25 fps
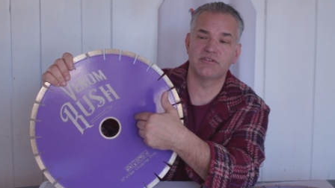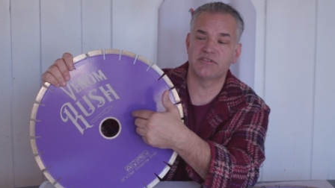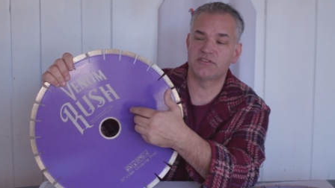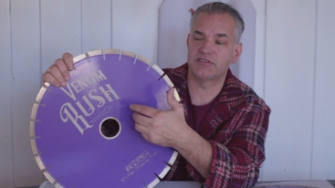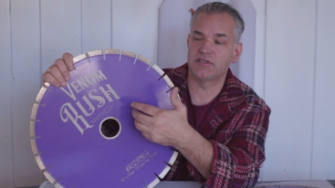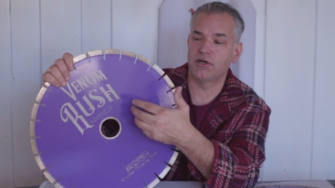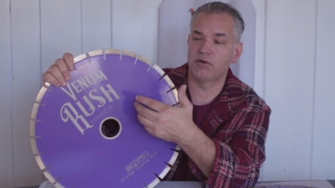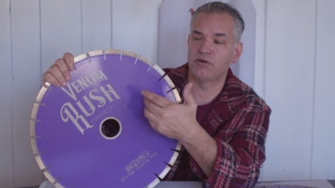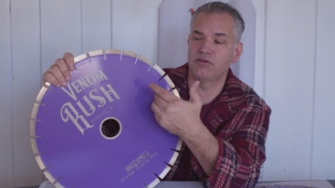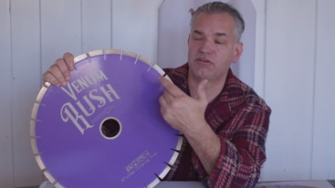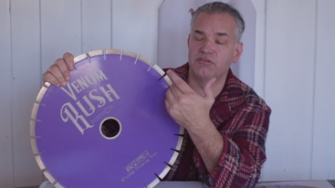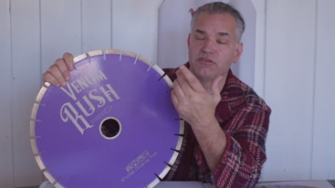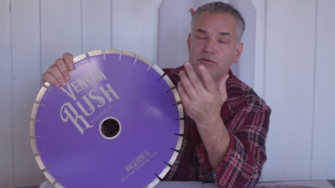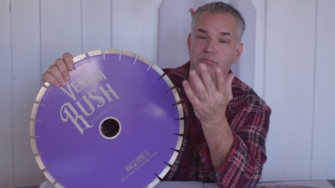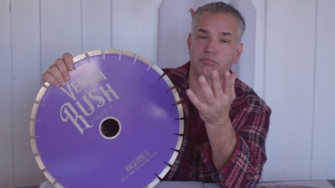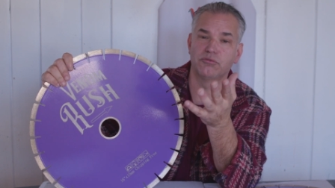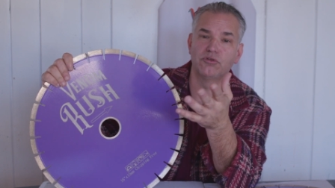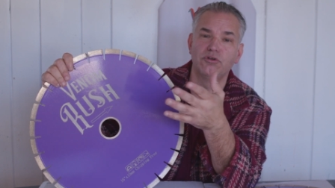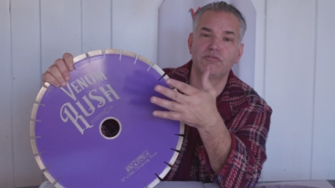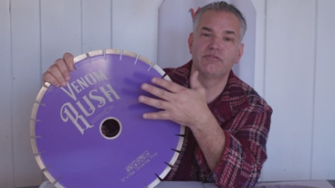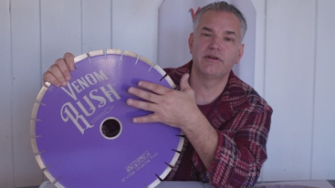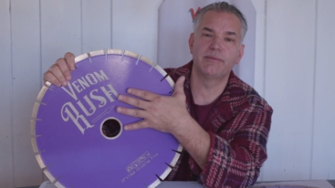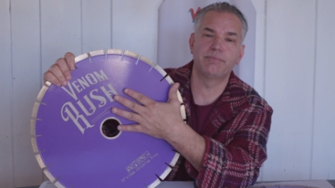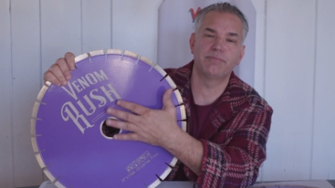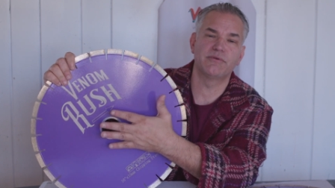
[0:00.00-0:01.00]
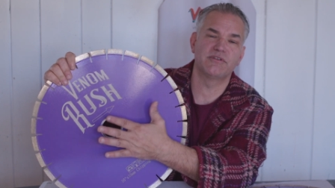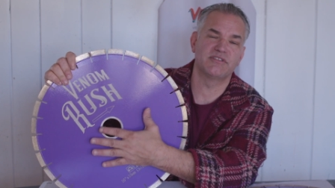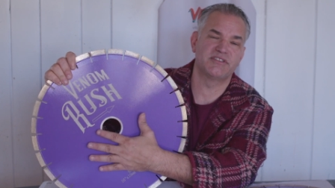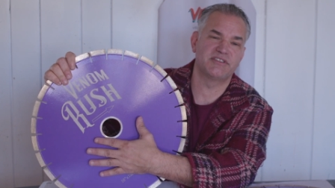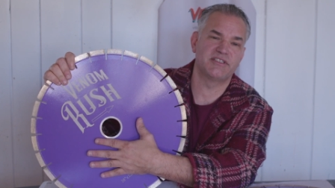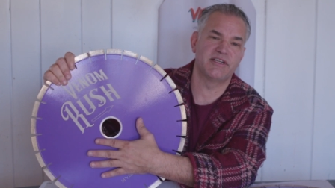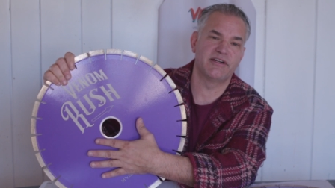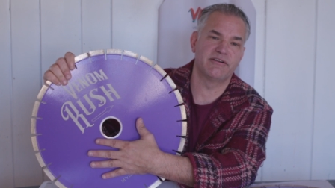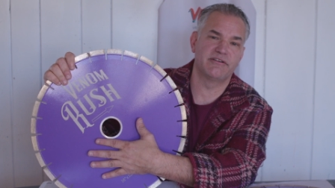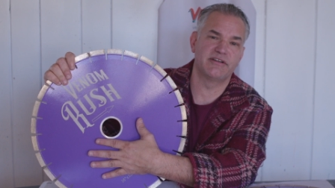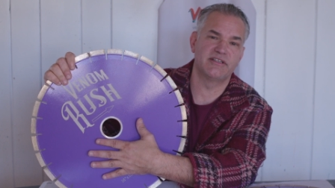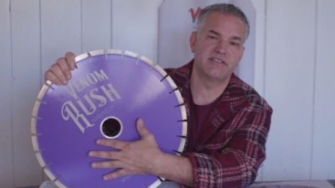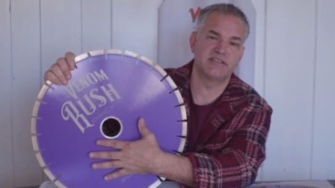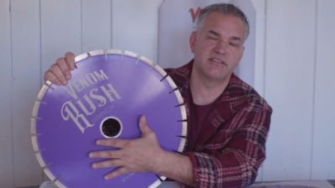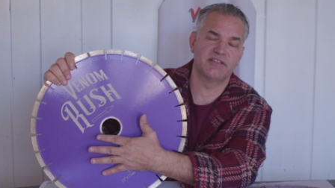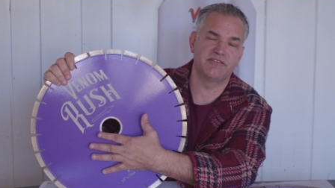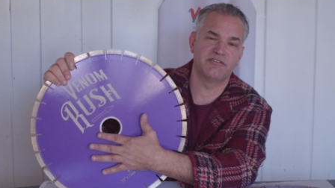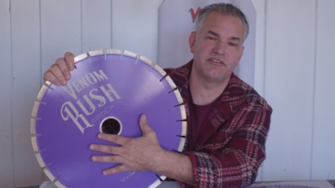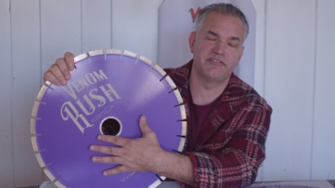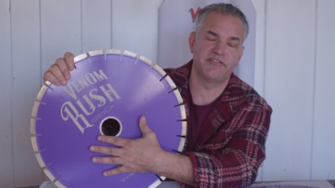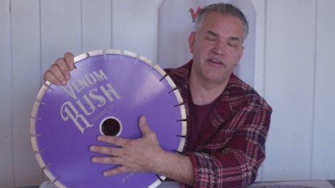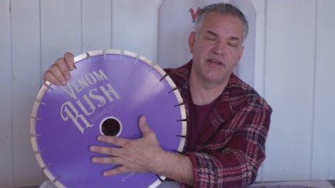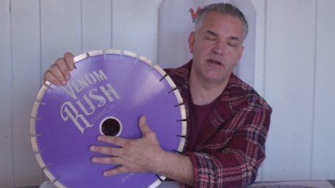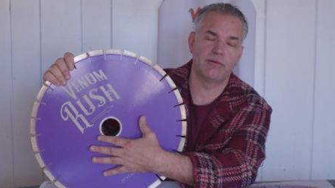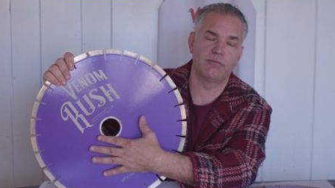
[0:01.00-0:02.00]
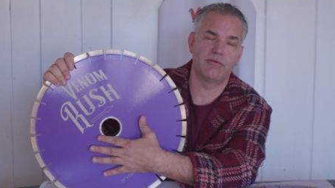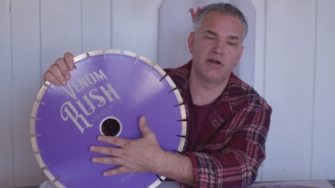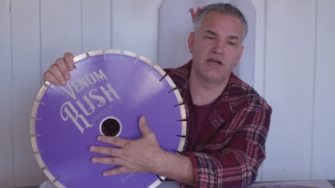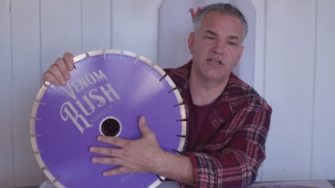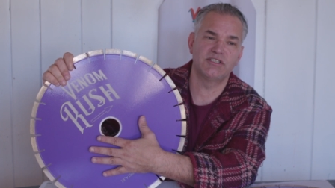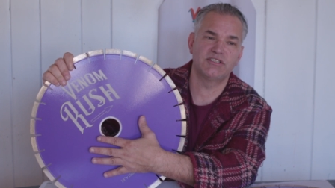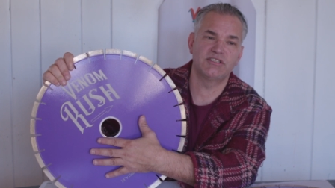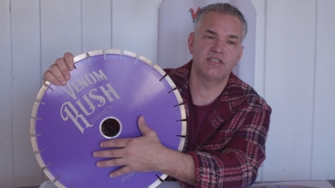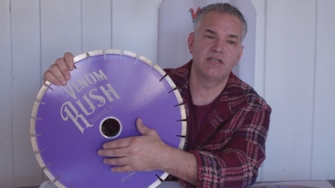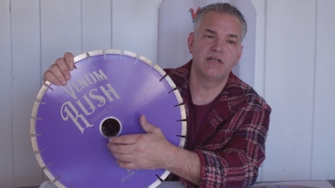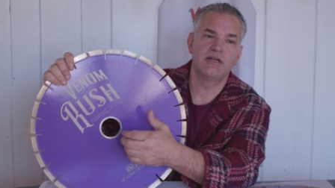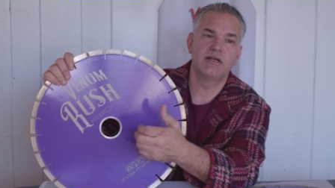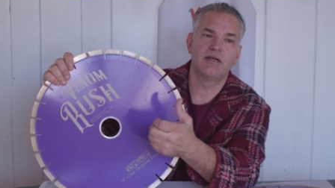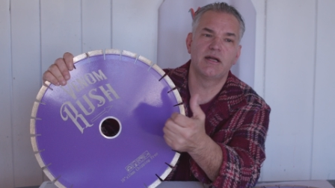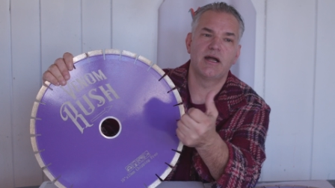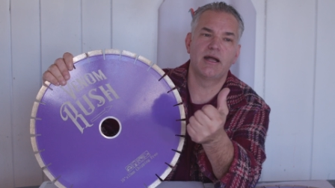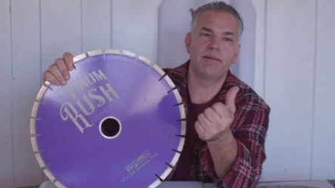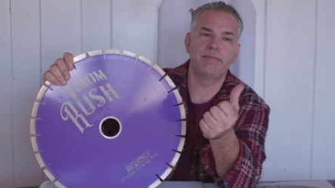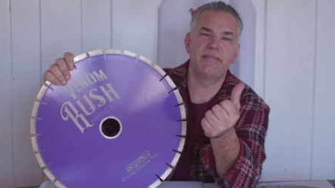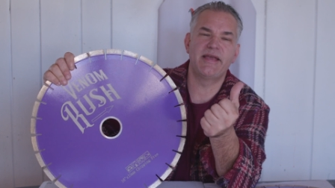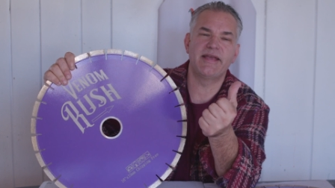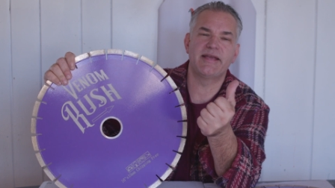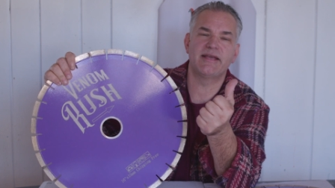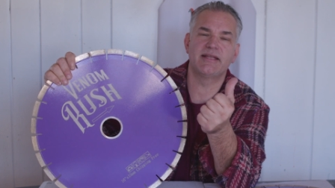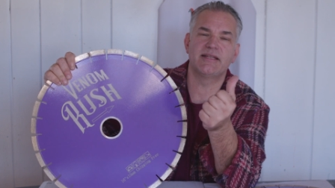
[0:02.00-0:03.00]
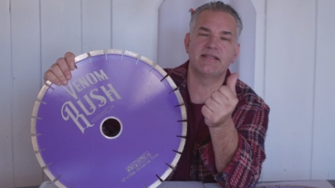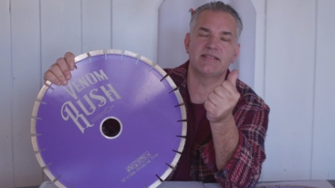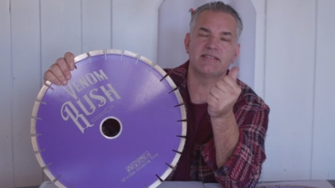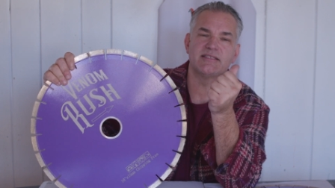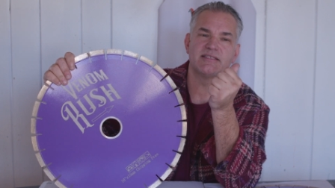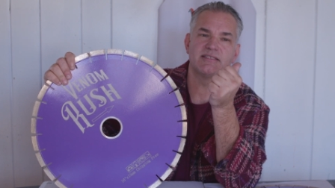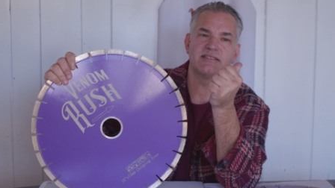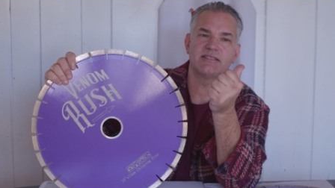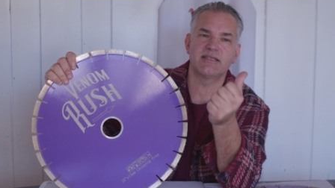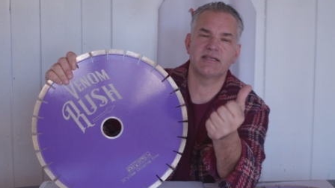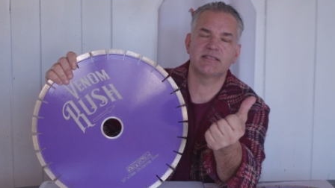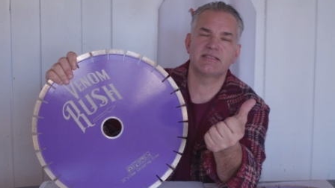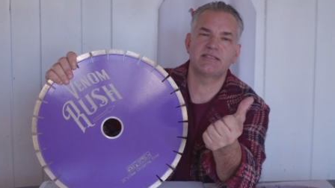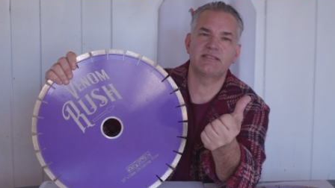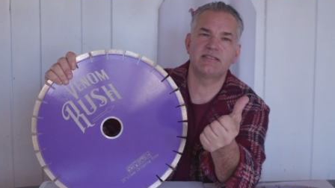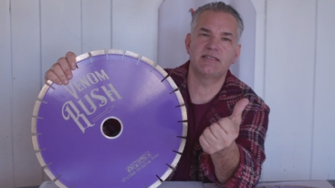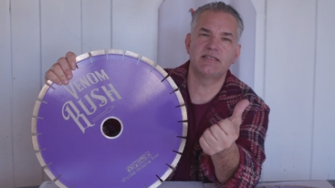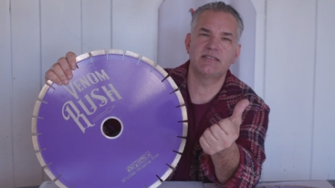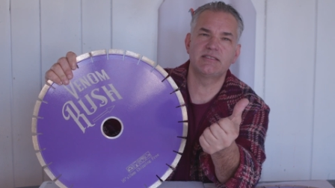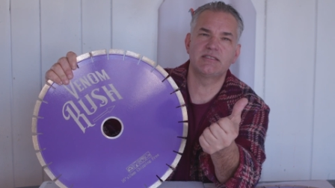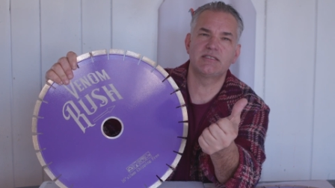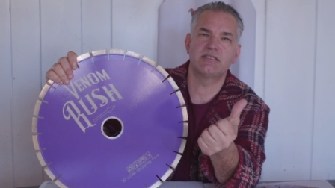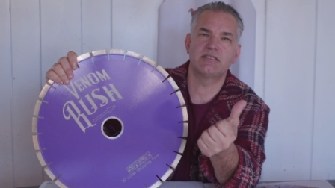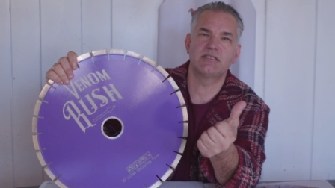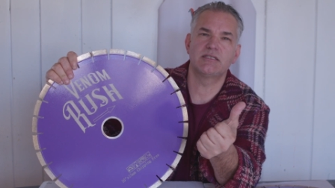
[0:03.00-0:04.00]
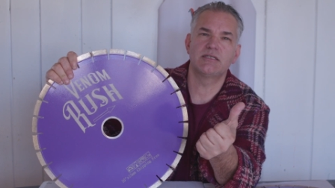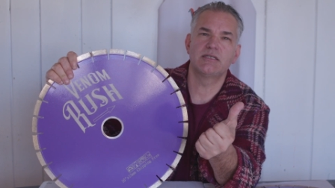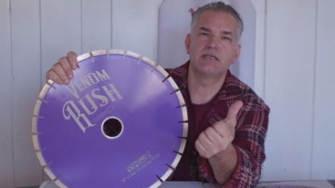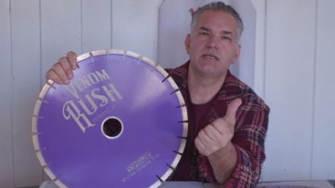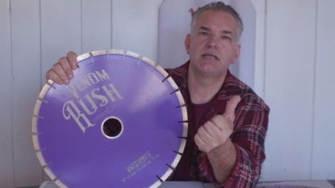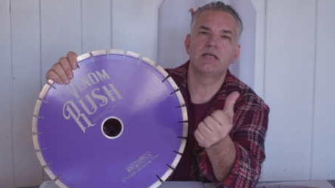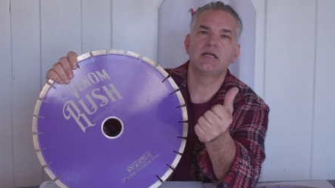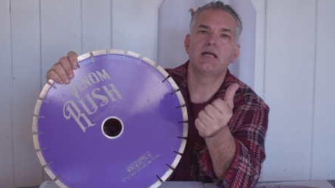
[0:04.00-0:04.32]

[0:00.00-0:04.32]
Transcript: So in the Blue Ripper series of the Venom Rush, I make it in 6-inch,